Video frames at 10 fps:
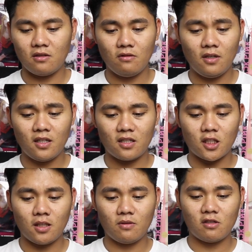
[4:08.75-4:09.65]
Unit
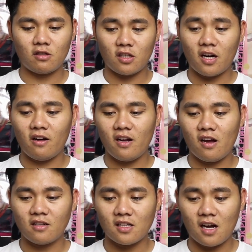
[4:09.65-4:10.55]
G with Cherry
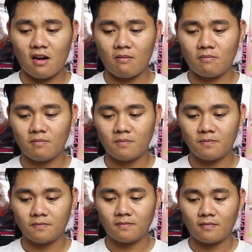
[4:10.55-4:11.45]
on top.
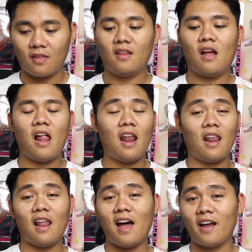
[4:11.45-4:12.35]
A
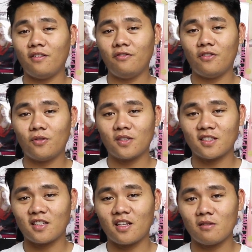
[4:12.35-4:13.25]
lot of
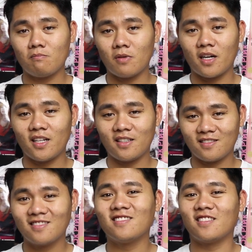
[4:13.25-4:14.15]
focus on the butt.
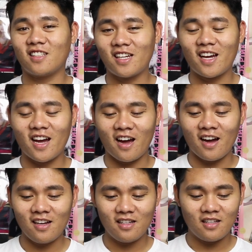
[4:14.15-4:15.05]

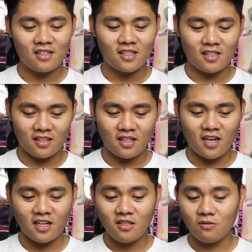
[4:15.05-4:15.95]
Yeah.
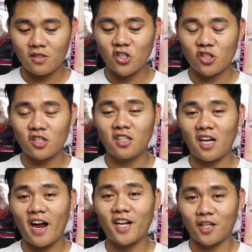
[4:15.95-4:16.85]
Yeah, Unit G
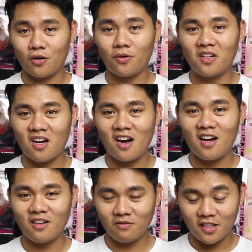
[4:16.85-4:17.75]
got it going
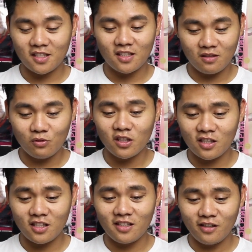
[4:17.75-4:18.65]
on. We see we
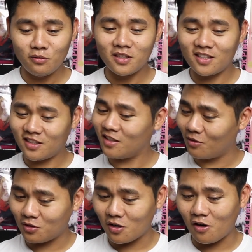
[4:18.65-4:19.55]
see you, we see
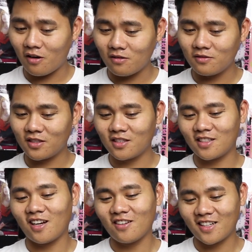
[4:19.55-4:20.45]
those curves.
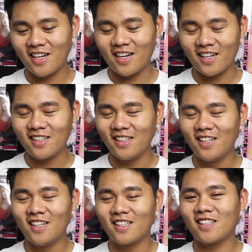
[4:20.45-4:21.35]
Okay.
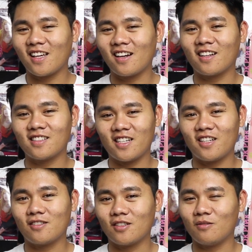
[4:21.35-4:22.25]
Getting
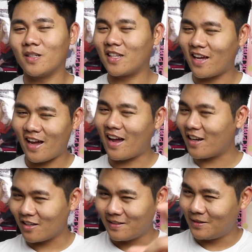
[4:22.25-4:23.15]
attention with that.
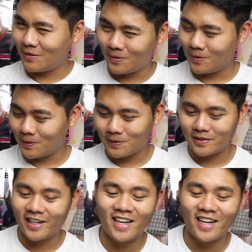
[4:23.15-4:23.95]
You